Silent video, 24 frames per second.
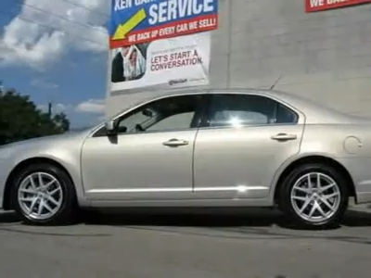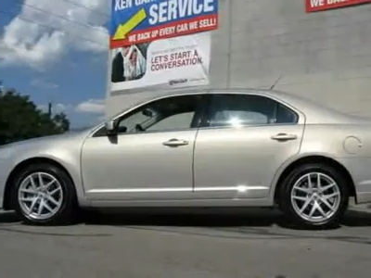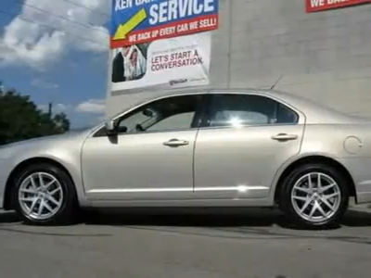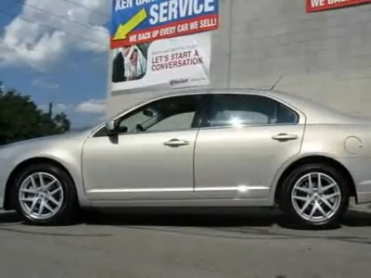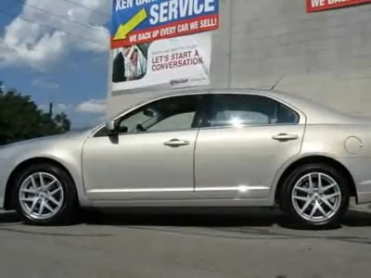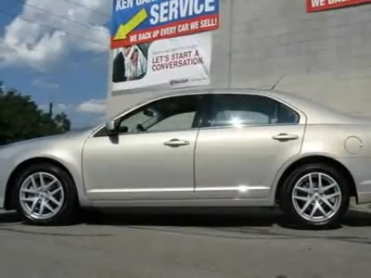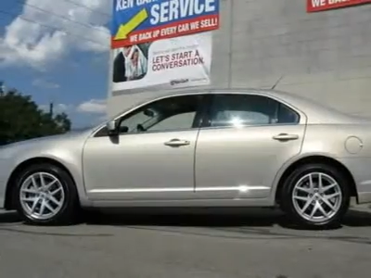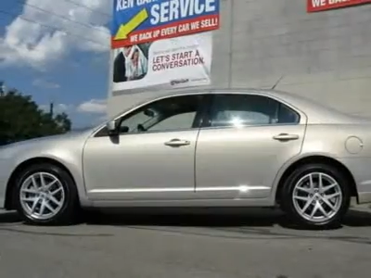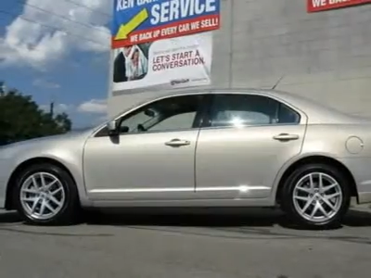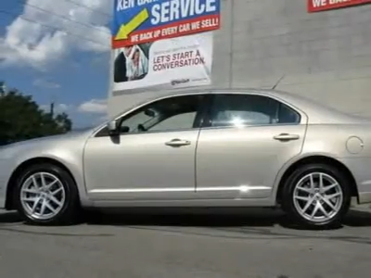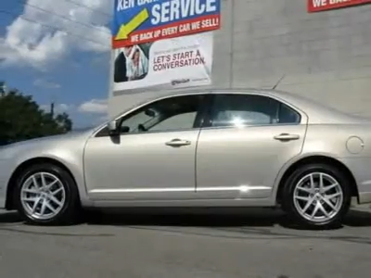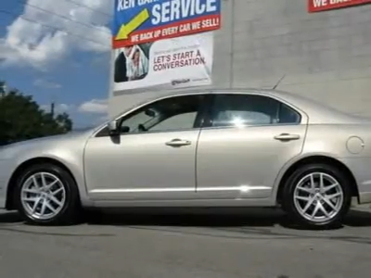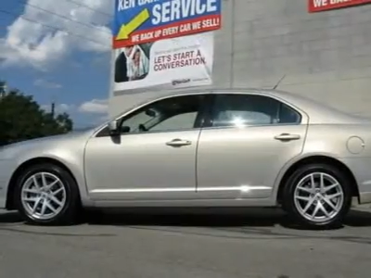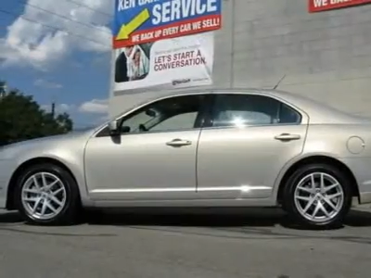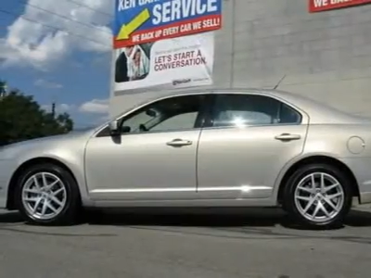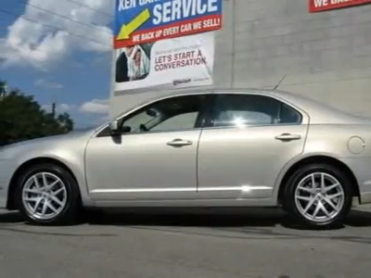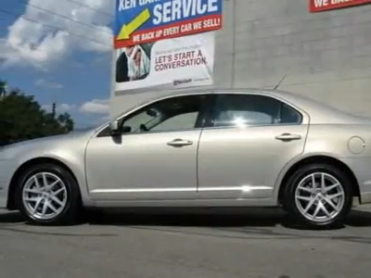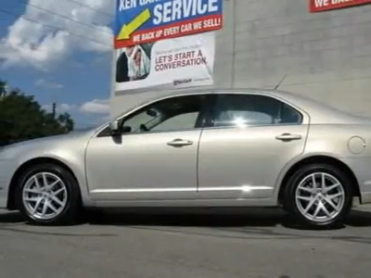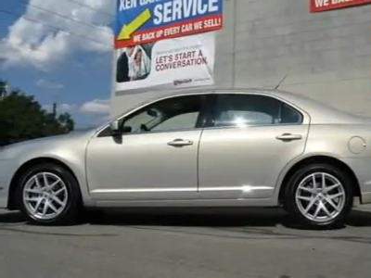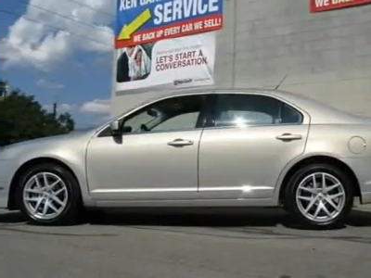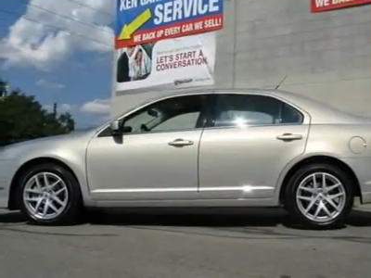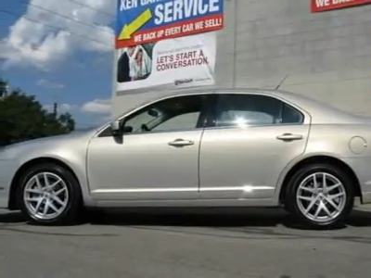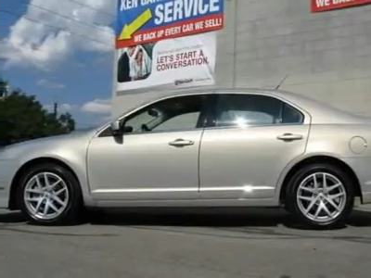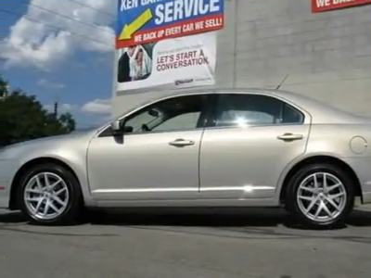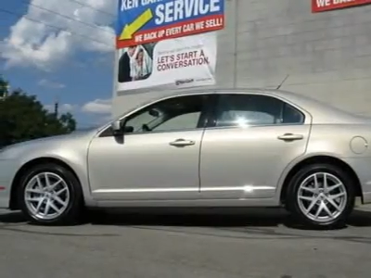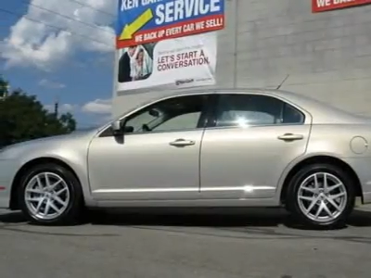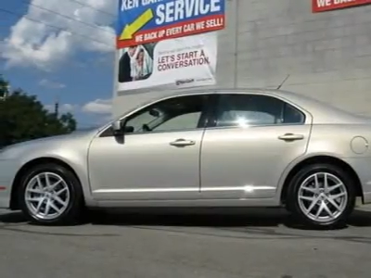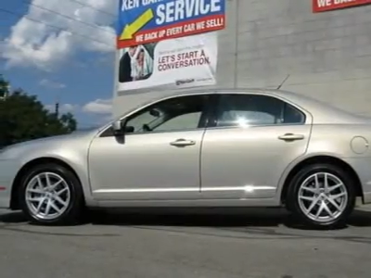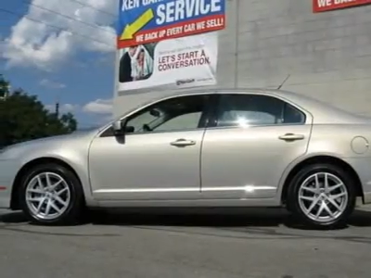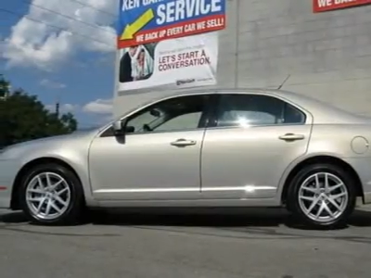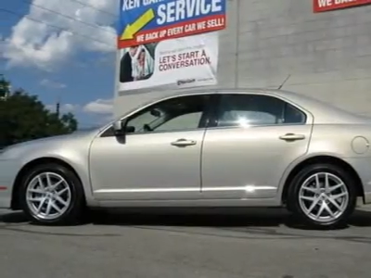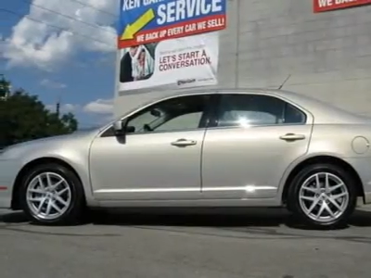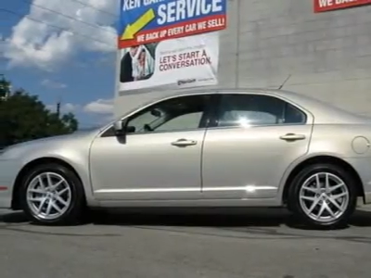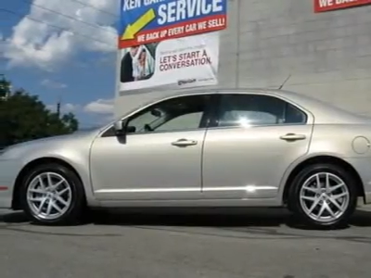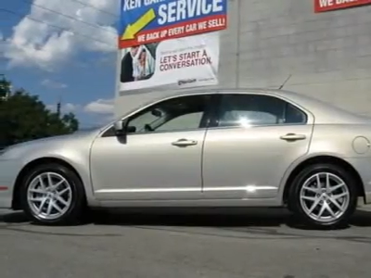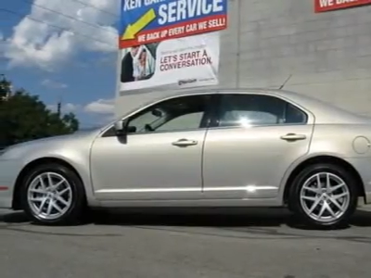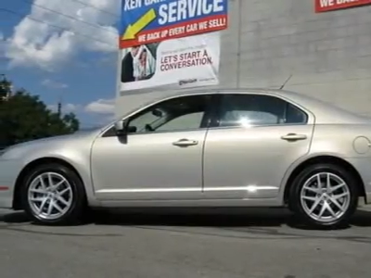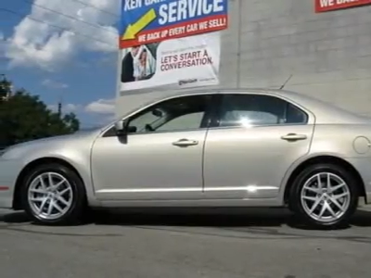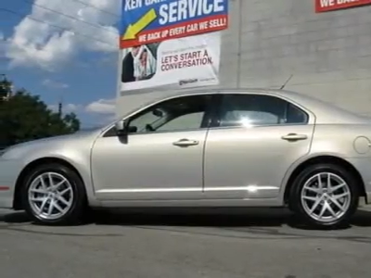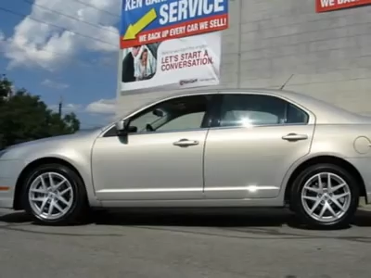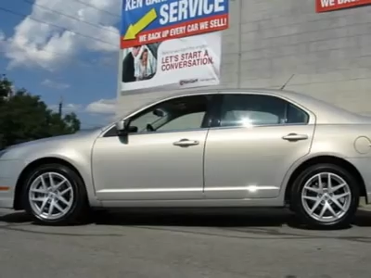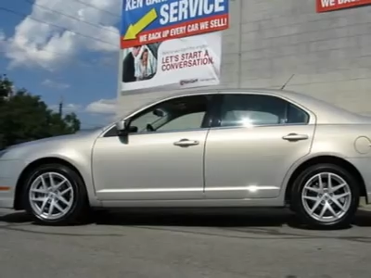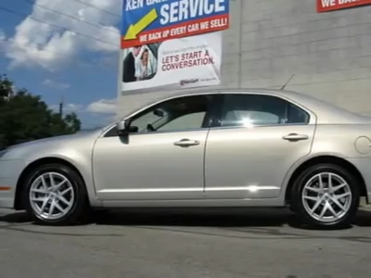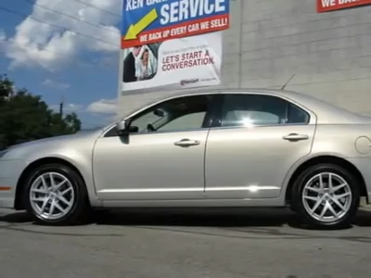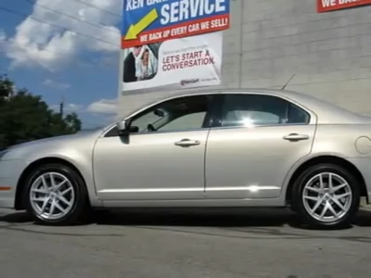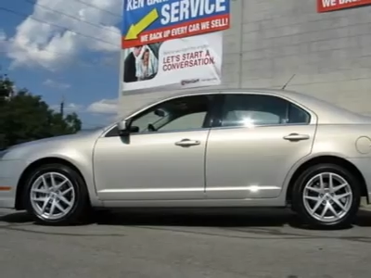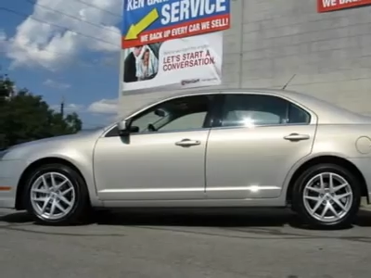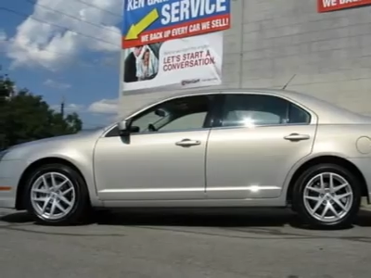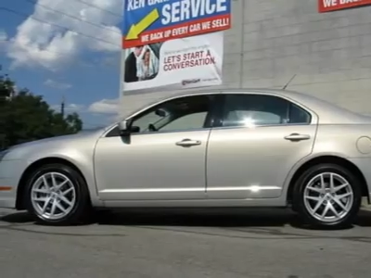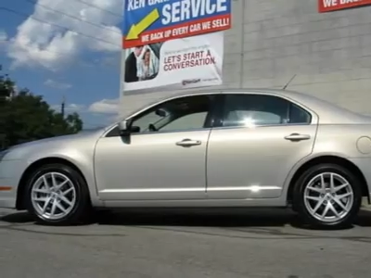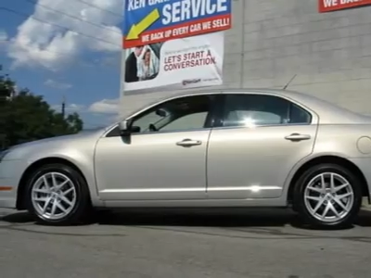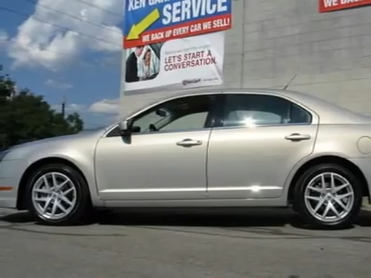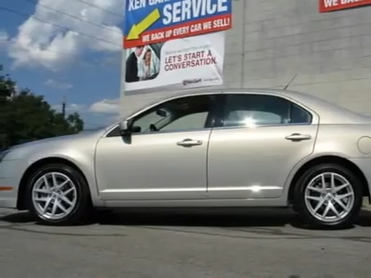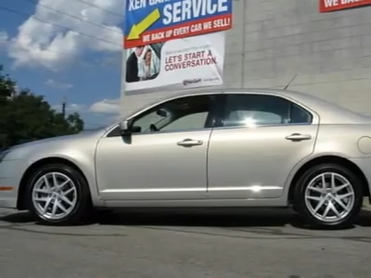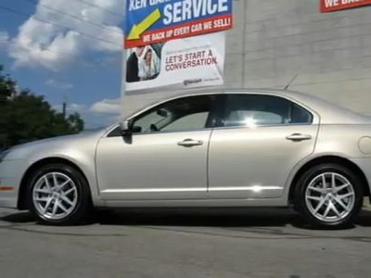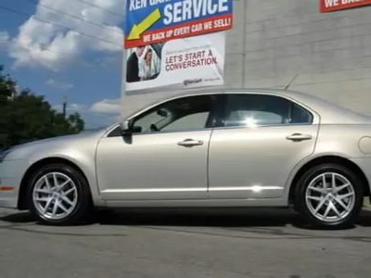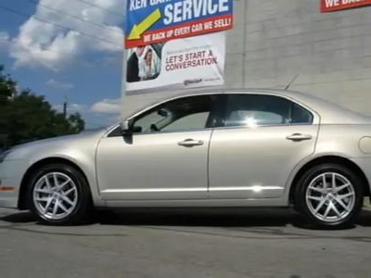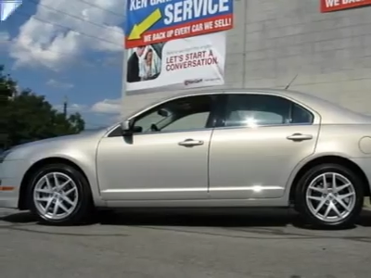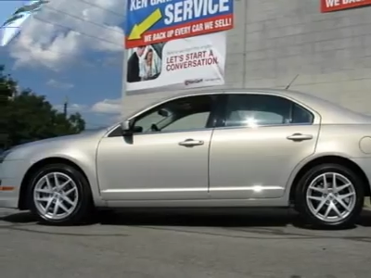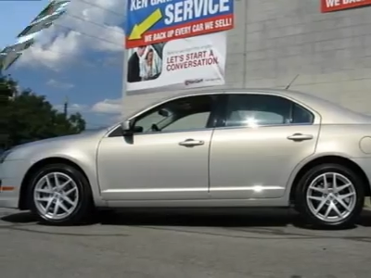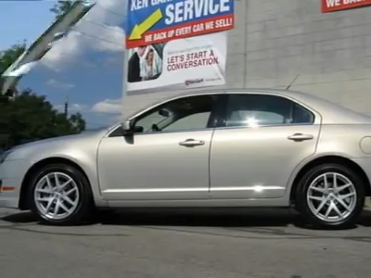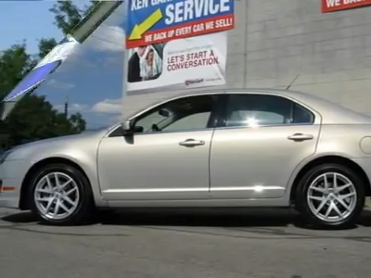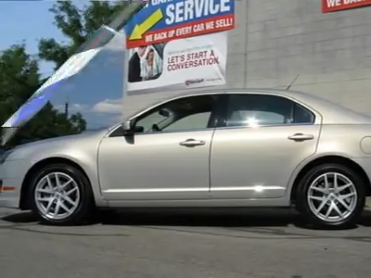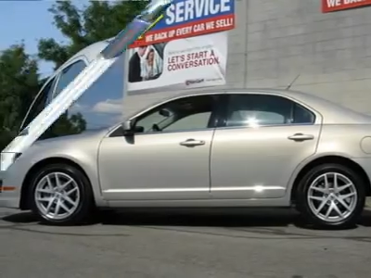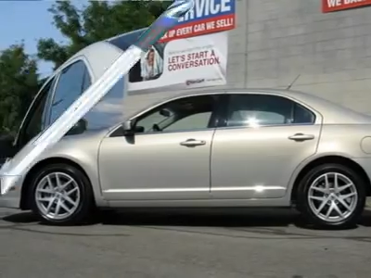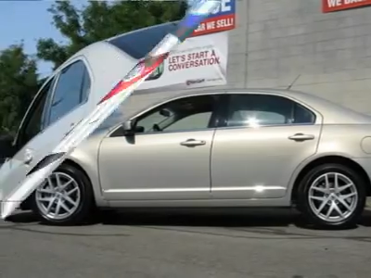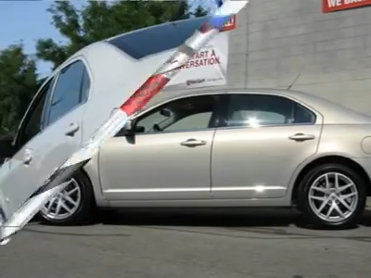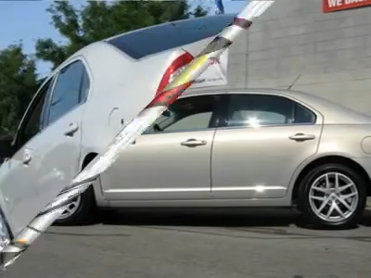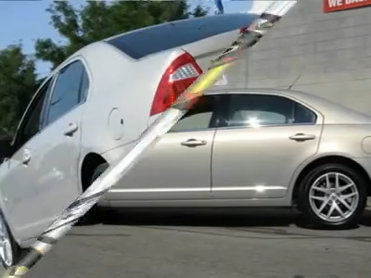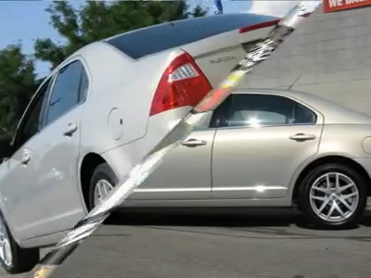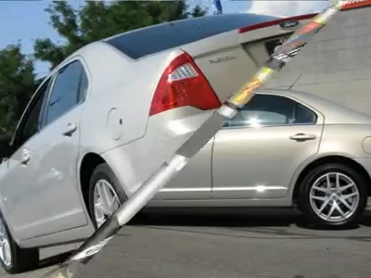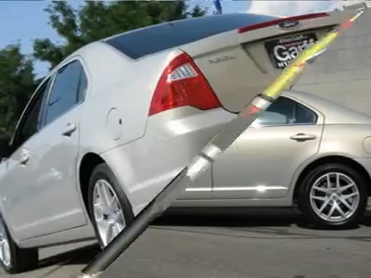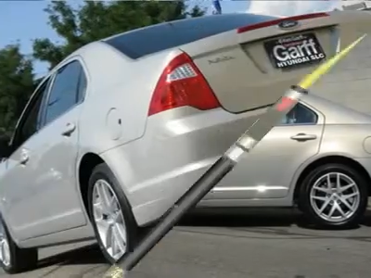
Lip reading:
No face is visible, so there are no lips to read.